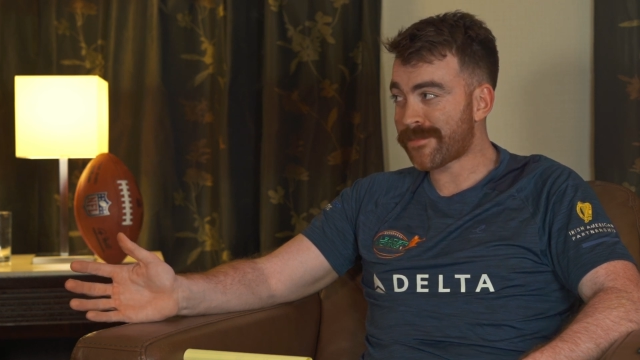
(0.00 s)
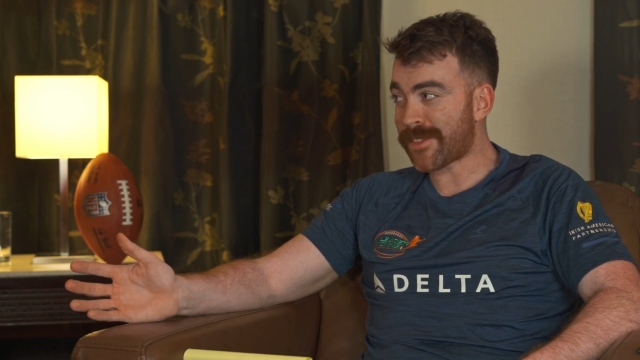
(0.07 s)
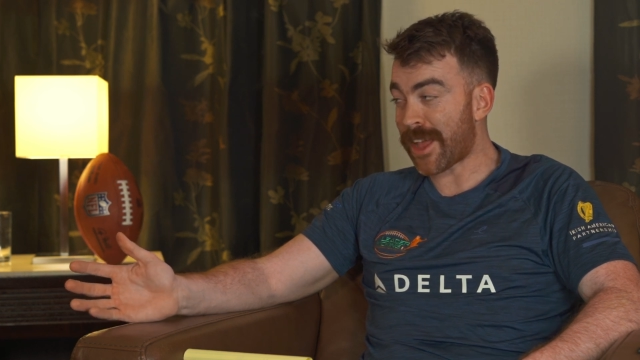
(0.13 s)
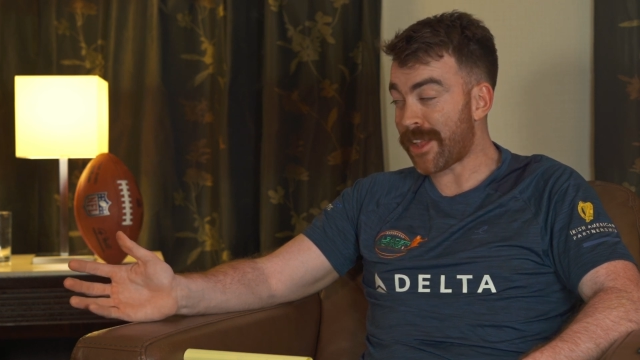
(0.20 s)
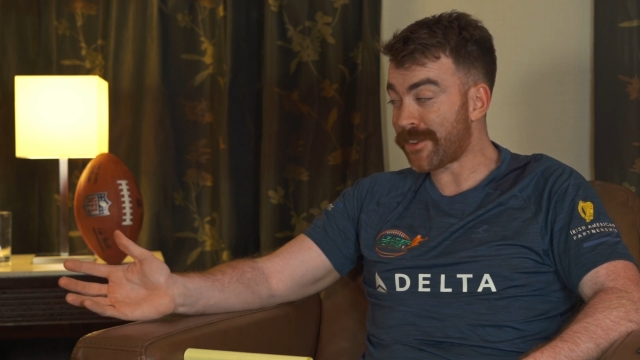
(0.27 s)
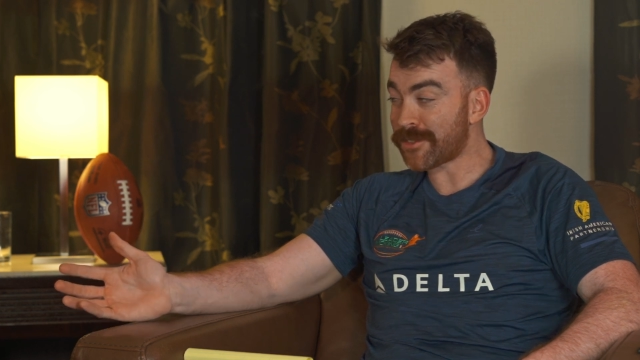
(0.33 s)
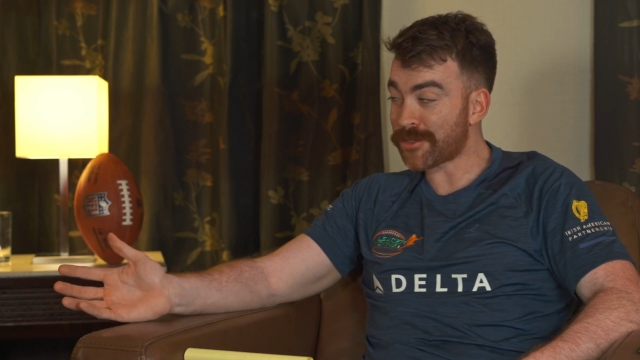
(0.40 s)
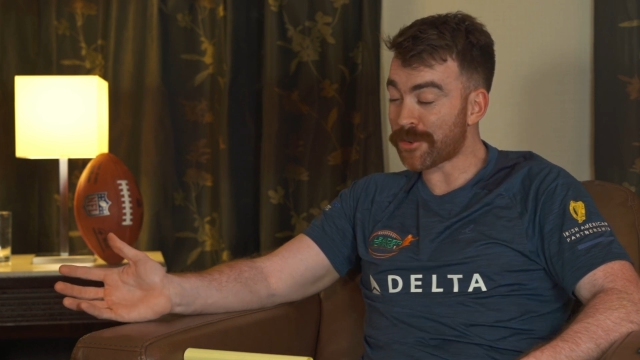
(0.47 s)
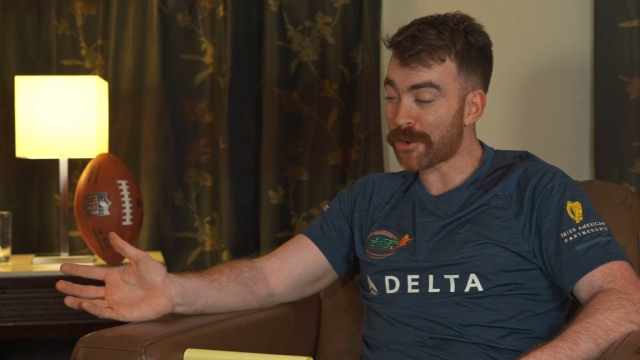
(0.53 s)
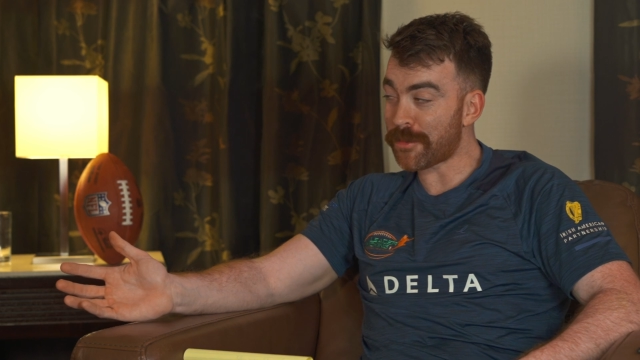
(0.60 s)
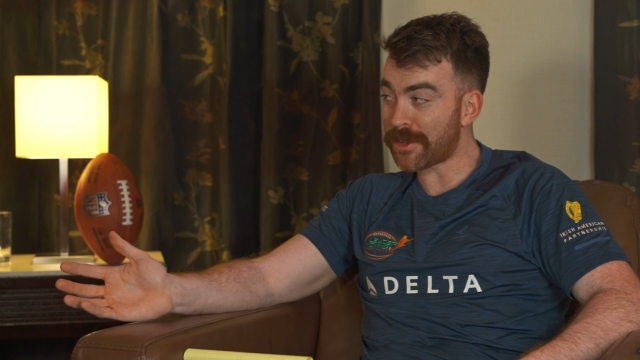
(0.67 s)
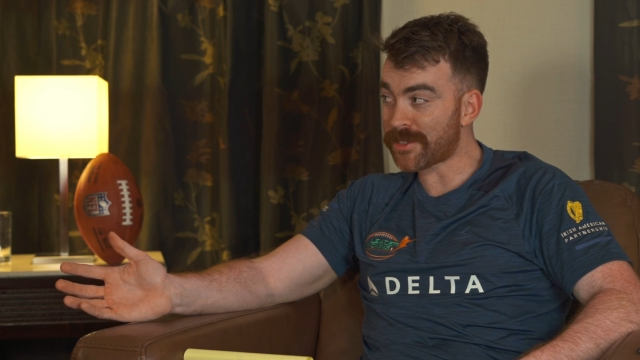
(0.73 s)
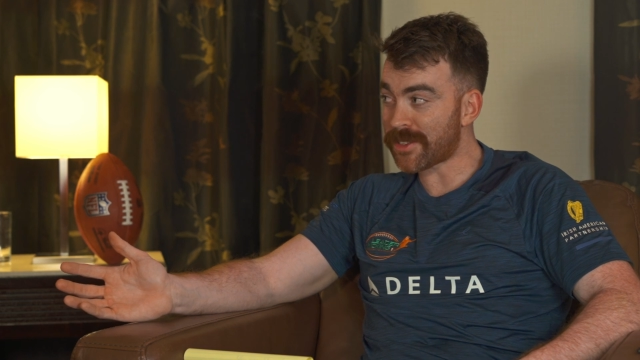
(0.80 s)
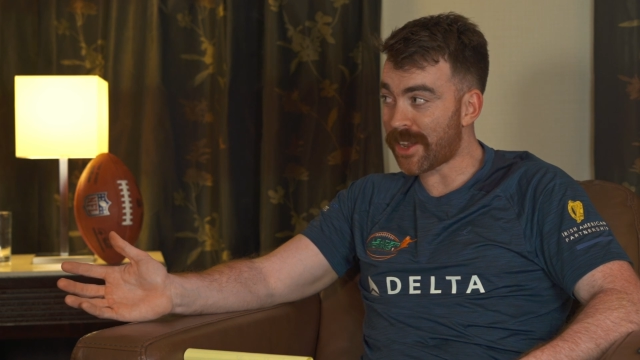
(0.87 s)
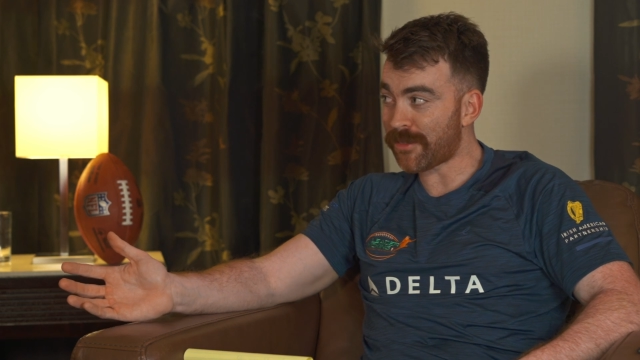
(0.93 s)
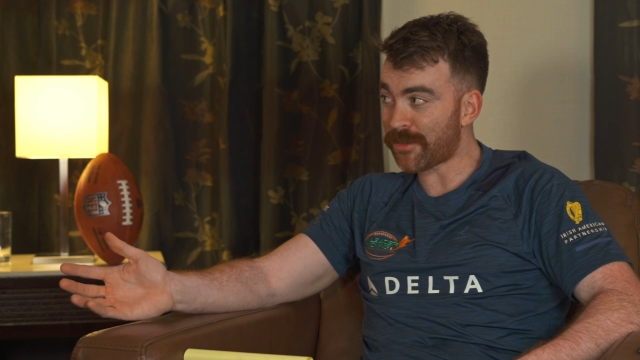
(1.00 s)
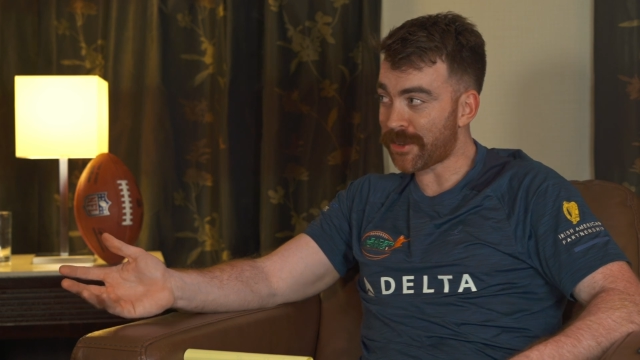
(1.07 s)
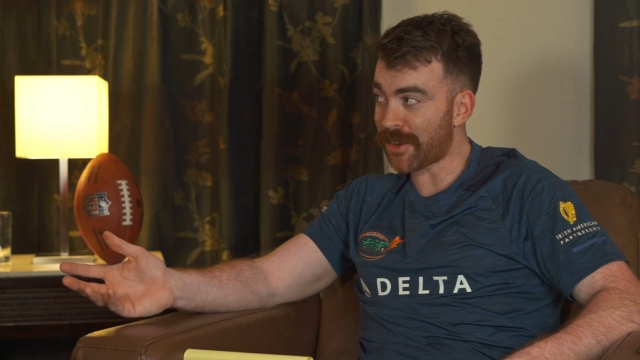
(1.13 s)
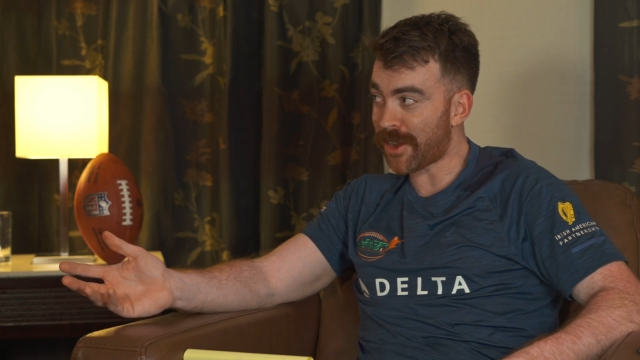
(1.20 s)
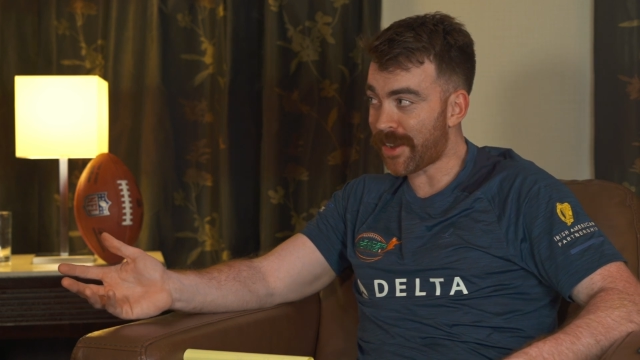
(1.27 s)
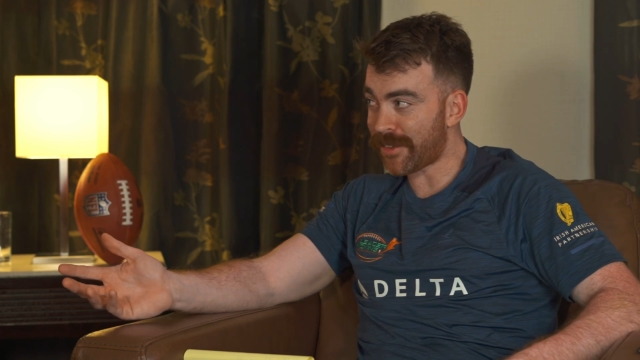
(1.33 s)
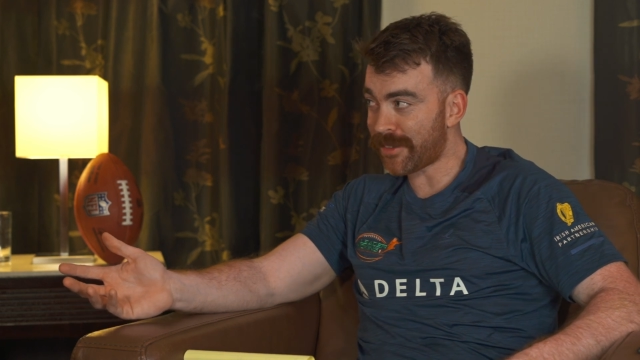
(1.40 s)
tell the story myself,
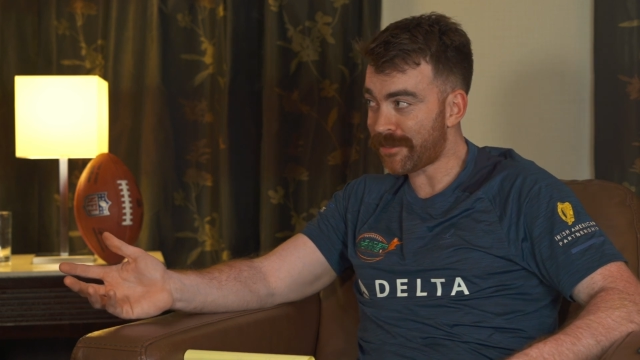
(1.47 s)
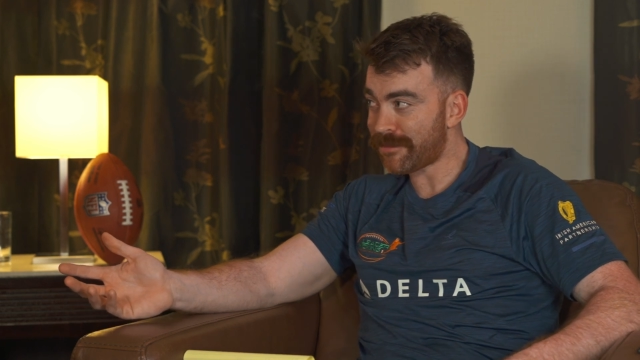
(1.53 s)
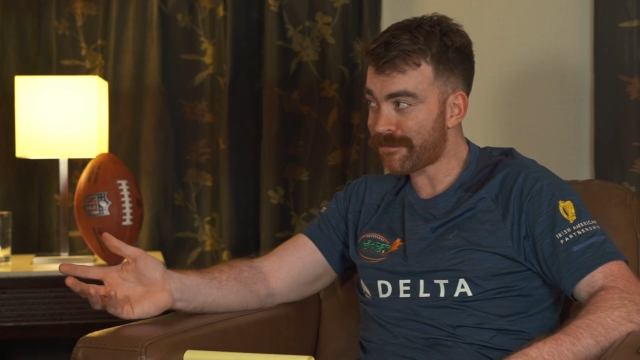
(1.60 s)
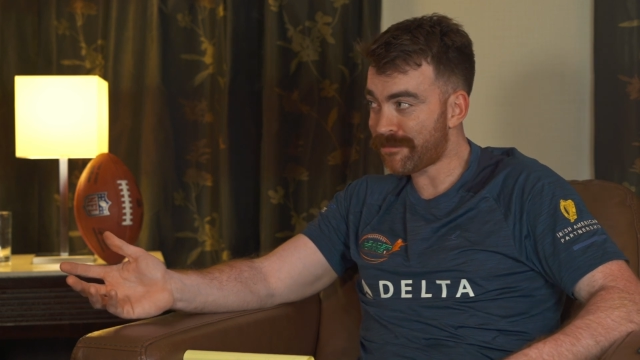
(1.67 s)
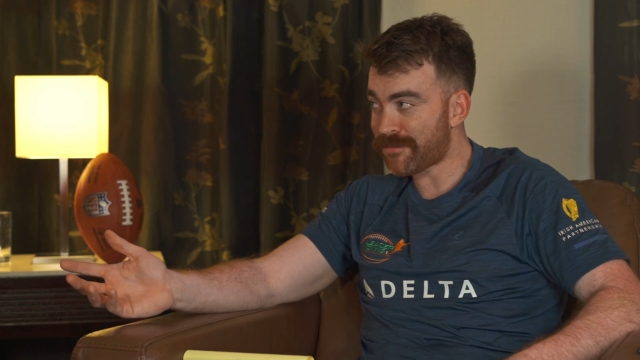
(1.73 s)
I'd